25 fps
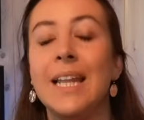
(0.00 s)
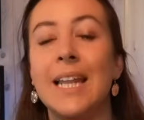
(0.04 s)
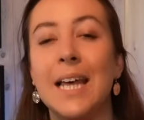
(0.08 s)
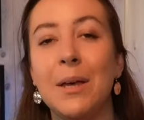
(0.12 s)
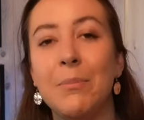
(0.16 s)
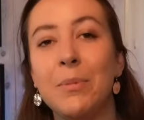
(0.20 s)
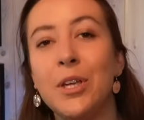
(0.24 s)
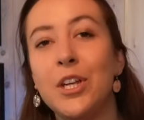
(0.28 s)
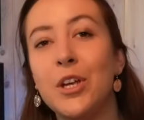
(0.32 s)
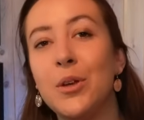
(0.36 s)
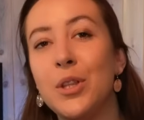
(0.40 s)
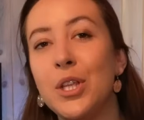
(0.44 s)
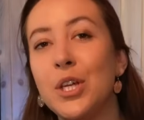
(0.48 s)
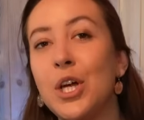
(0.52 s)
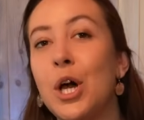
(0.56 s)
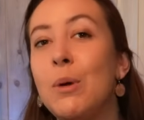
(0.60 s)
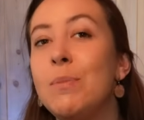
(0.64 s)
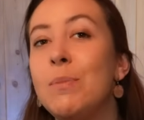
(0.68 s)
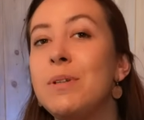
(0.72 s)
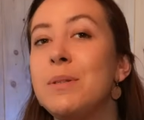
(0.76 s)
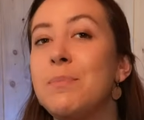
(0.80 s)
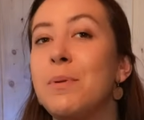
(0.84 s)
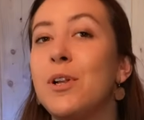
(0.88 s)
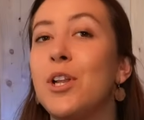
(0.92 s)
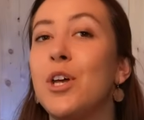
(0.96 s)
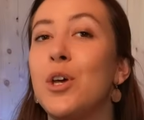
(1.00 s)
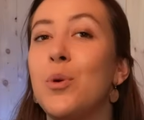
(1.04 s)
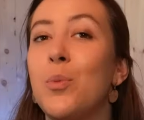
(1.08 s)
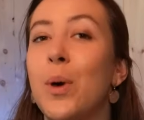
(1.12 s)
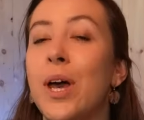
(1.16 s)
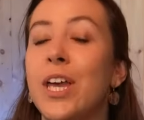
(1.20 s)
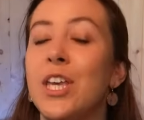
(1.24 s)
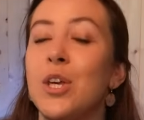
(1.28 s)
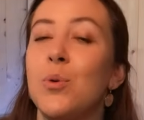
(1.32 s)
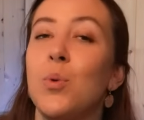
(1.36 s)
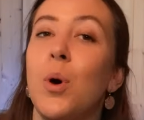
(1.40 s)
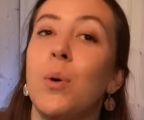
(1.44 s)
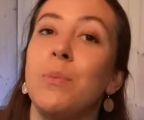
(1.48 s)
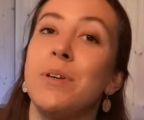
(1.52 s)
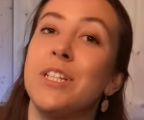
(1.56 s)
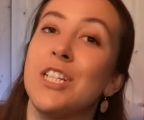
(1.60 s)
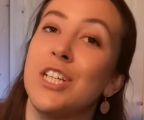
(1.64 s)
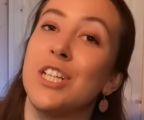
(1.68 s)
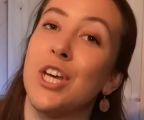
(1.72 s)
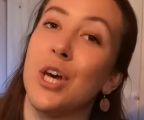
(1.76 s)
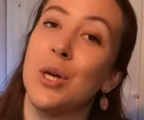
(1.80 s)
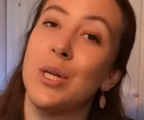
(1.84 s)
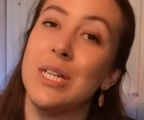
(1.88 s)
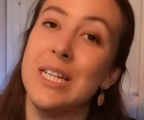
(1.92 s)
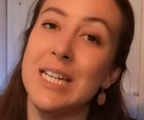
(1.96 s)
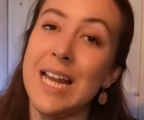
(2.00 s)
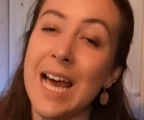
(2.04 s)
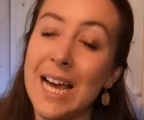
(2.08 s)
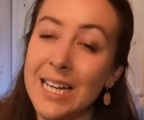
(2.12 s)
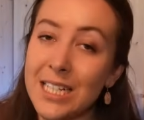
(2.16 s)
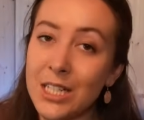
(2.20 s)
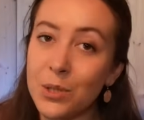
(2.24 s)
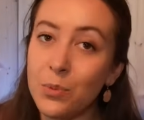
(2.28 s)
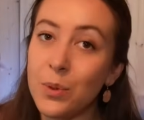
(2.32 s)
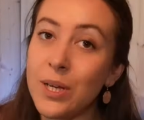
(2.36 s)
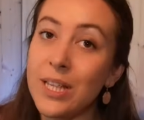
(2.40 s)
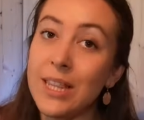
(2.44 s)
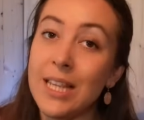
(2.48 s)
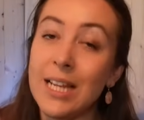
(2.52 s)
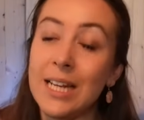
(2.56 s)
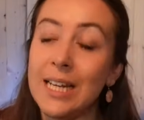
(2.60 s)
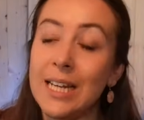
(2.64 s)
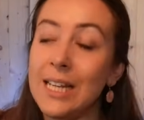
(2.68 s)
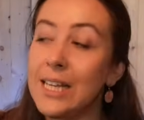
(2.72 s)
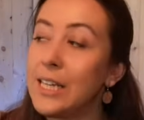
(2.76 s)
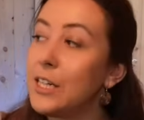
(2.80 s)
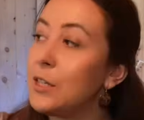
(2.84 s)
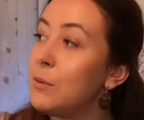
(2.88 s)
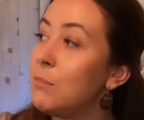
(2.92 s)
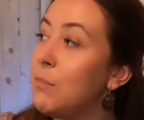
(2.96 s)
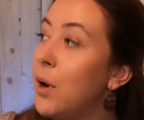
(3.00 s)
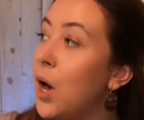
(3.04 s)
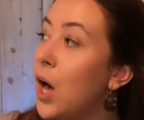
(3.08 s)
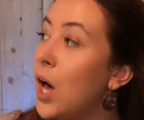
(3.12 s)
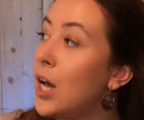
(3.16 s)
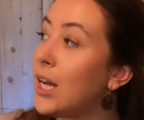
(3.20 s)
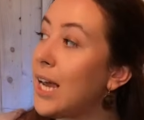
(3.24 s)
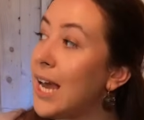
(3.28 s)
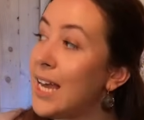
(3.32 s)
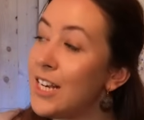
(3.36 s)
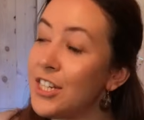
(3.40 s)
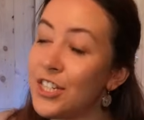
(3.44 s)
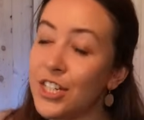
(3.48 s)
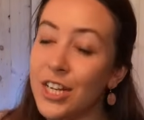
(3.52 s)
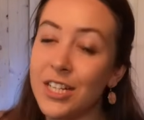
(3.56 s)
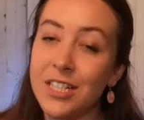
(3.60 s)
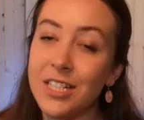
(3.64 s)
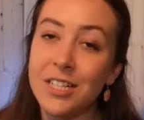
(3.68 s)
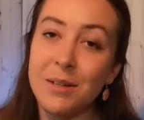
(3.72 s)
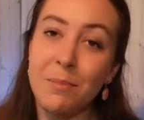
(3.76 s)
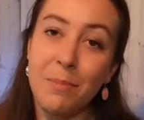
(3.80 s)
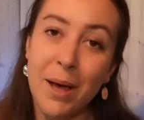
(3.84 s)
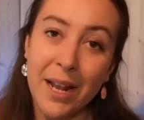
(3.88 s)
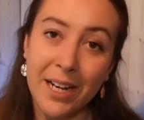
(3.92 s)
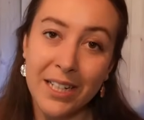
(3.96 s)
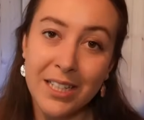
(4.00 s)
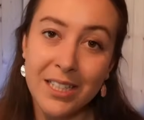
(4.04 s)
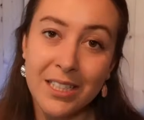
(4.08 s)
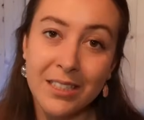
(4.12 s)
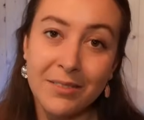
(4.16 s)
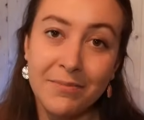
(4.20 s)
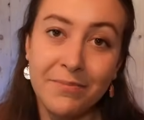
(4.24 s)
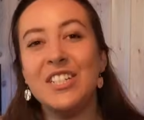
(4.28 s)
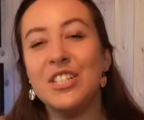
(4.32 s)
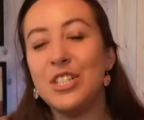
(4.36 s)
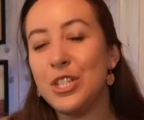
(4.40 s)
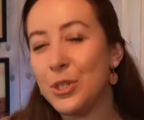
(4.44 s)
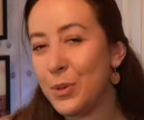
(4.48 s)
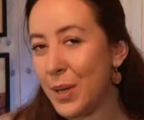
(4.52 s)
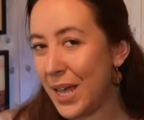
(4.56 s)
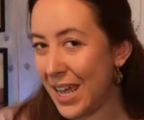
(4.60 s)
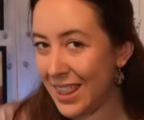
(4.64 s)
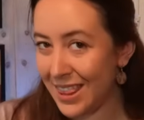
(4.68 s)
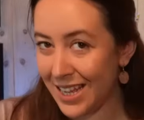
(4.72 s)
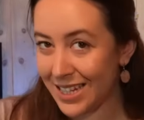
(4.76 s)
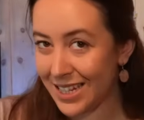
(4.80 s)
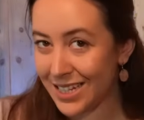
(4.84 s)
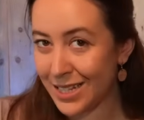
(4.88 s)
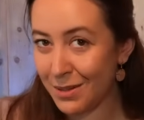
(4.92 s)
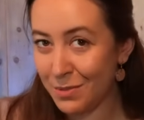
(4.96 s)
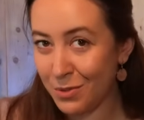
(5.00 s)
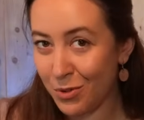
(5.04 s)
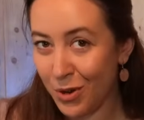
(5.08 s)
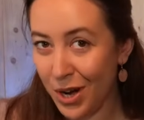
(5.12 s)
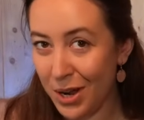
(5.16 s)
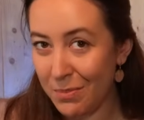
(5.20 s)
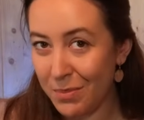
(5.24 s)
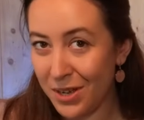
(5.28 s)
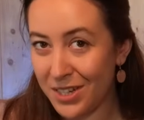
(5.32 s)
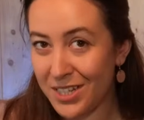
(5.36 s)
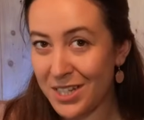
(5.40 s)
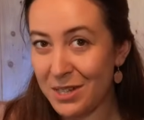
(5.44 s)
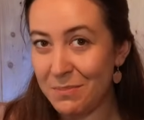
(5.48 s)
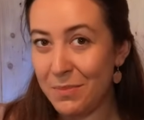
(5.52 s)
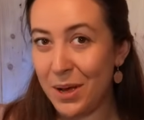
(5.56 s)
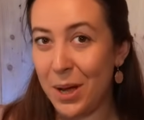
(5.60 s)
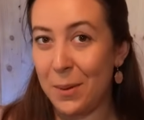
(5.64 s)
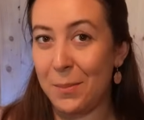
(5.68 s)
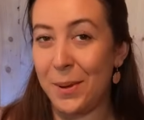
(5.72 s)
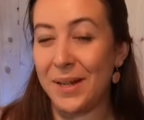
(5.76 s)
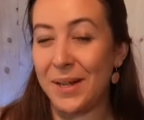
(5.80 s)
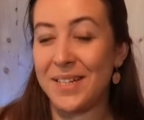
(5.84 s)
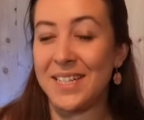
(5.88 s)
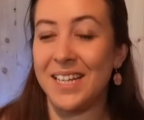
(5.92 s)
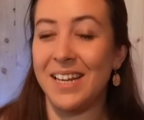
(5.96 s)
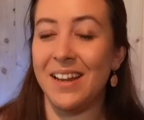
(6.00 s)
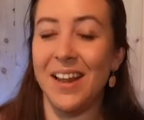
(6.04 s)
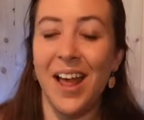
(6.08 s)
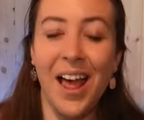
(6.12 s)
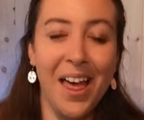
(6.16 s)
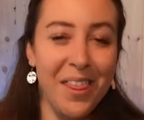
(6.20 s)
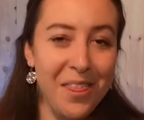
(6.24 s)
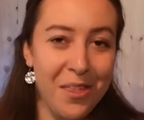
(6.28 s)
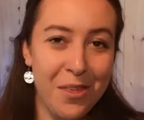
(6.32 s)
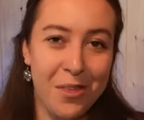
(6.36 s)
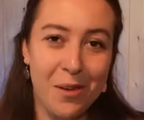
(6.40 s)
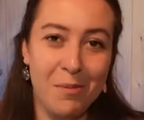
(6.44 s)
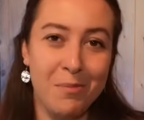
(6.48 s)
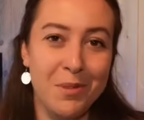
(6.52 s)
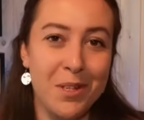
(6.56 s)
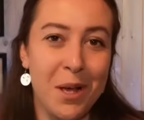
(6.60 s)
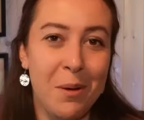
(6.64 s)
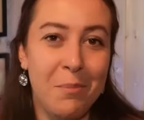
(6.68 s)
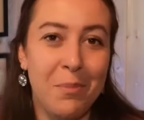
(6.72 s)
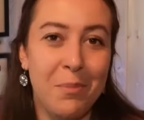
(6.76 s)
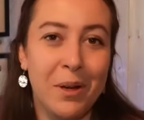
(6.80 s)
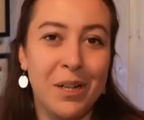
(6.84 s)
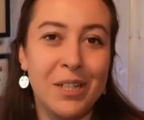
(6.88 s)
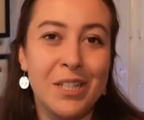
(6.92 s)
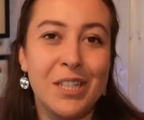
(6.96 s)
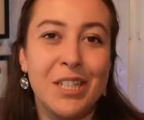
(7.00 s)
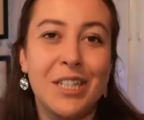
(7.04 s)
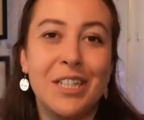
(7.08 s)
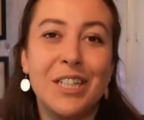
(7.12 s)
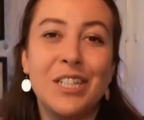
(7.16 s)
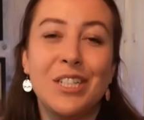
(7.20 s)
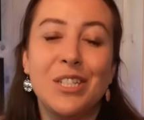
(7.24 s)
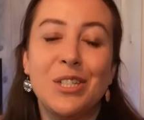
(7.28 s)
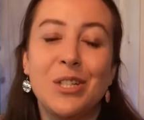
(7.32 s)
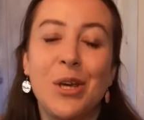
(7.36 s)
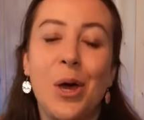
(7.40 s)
let me know in the comments below where you want me to go next with Linkin Park and Chester Bennington. And do hit that subscribe button, the bell button, and the thumbs up button.